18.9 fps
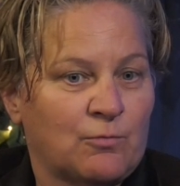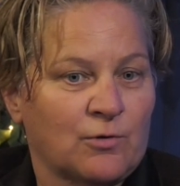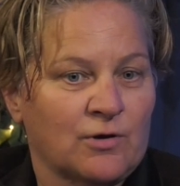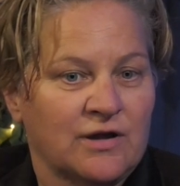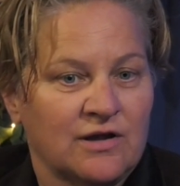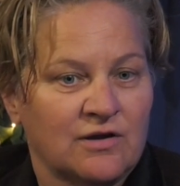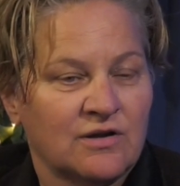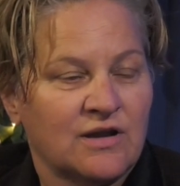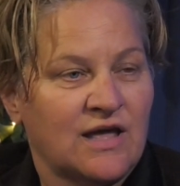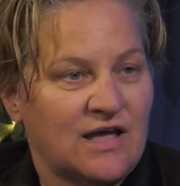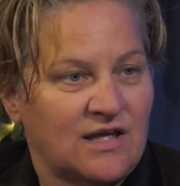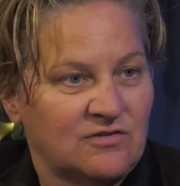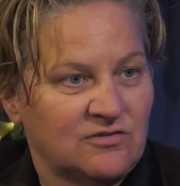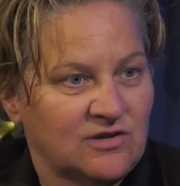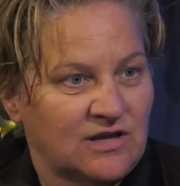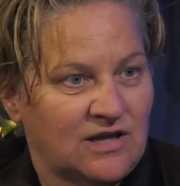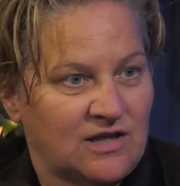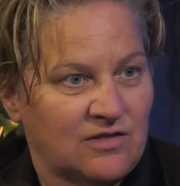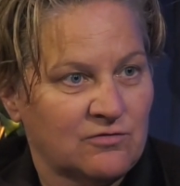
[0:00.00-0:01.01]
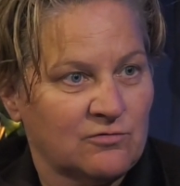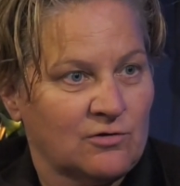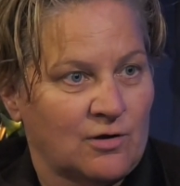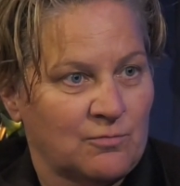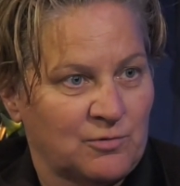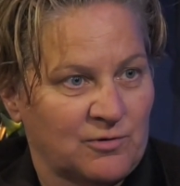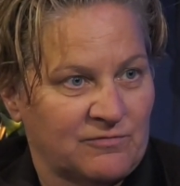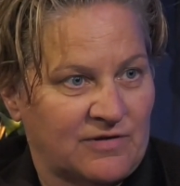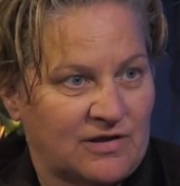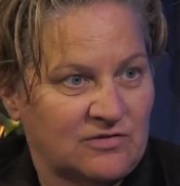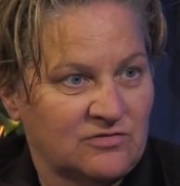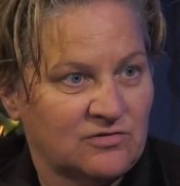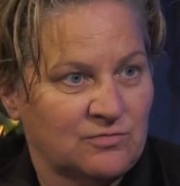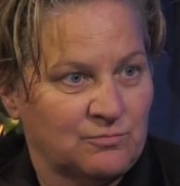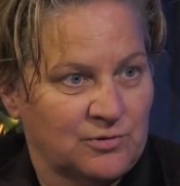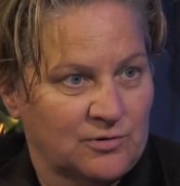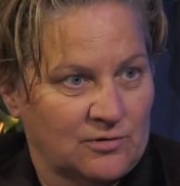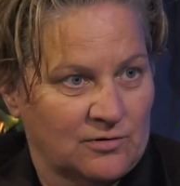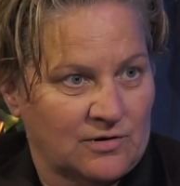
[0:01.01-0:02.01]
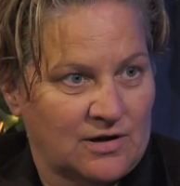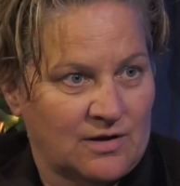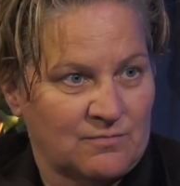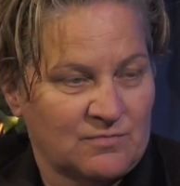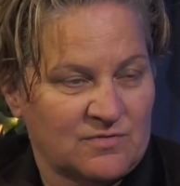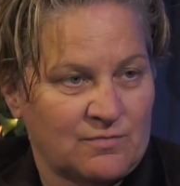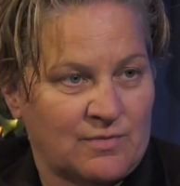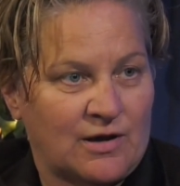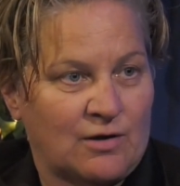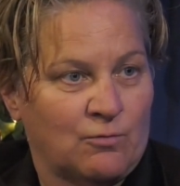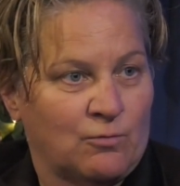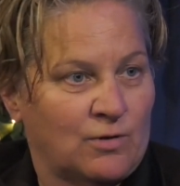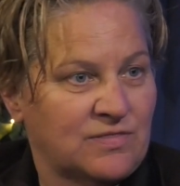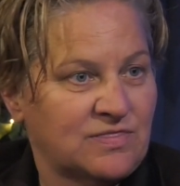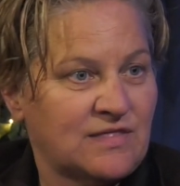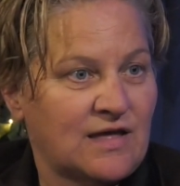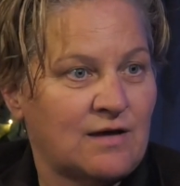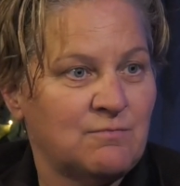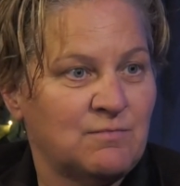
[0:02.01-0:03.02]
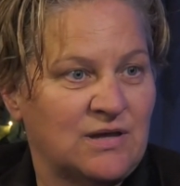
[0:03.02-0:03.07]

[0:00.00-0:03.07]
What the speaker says: we're here to educate through our prevention programs about what that